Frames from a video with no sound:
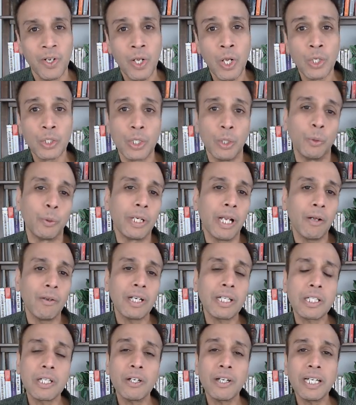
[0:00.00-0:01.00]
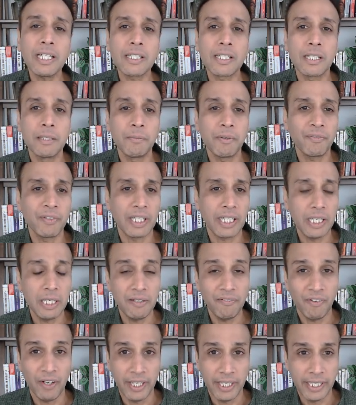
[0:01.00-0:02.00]
So now let's look at some of the key
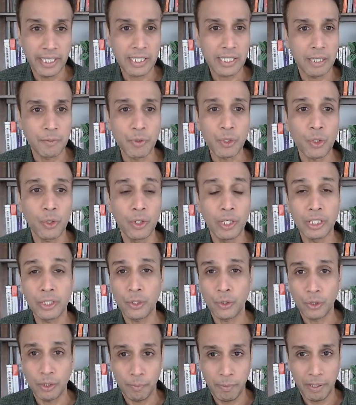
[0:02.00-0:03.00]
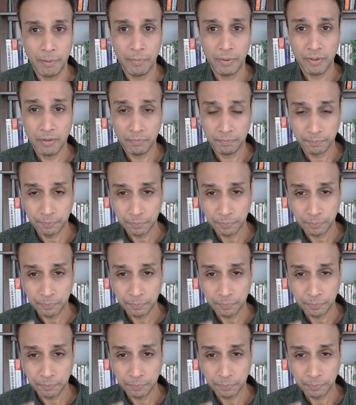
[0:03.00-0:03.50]
findings. I'm scrolling through the paper.